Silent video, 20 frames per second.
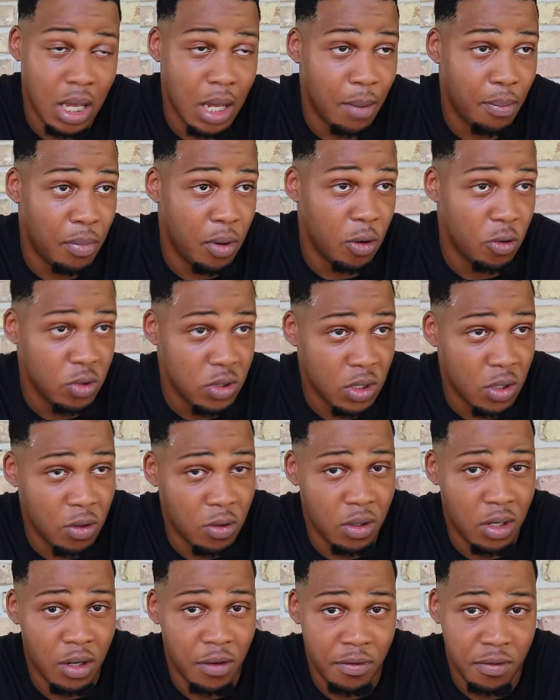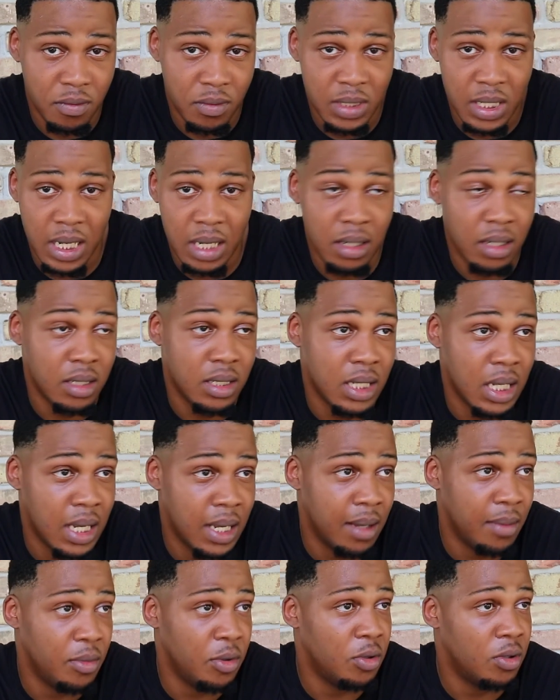I post on there from time to
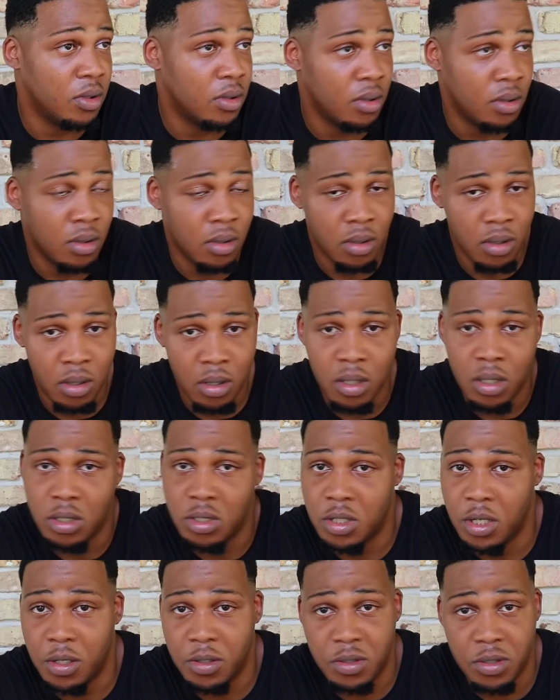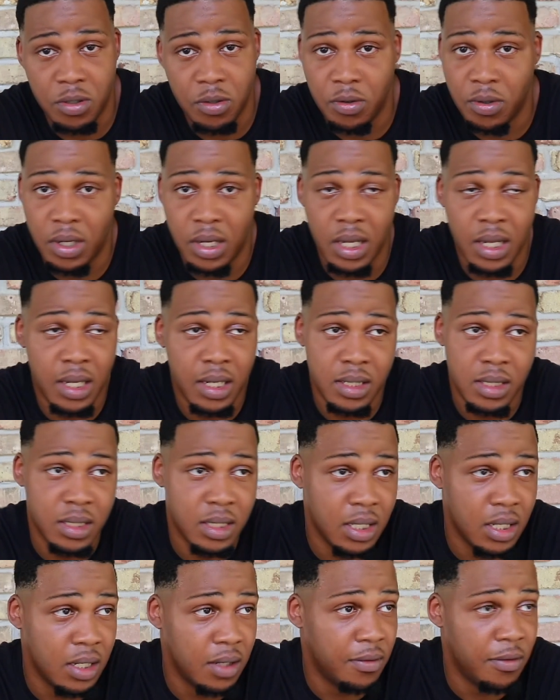time. You can search through there and
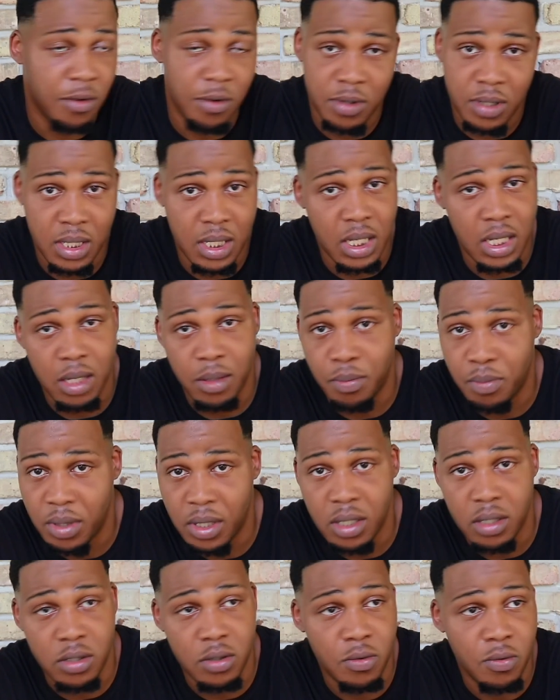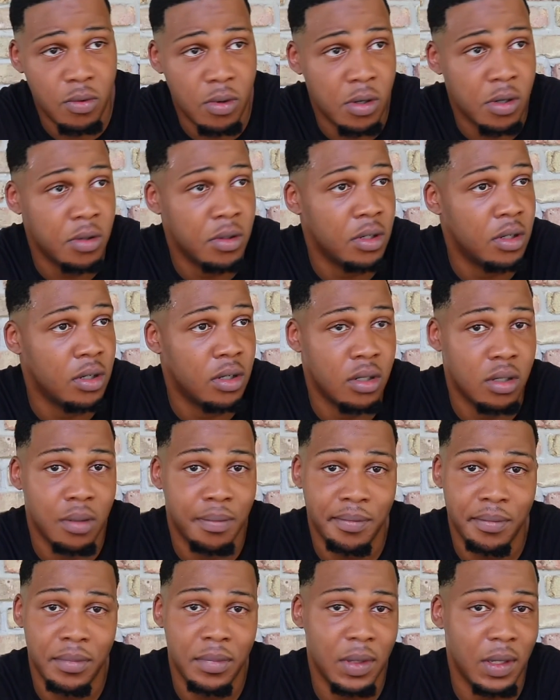see if you see any beats you want, or
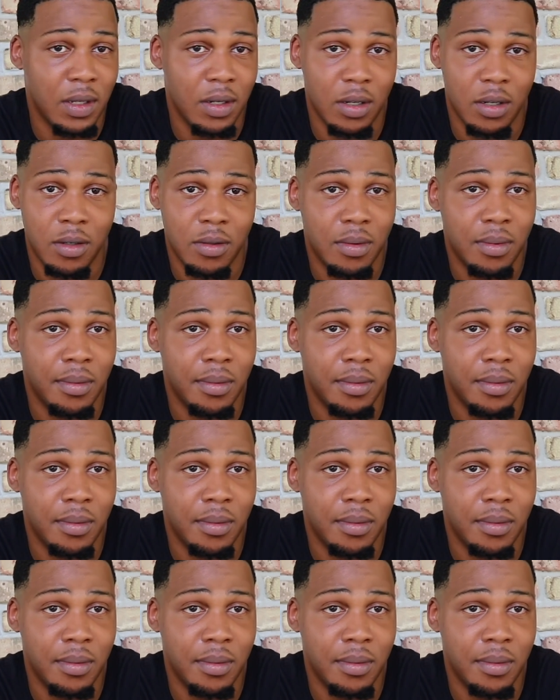anything.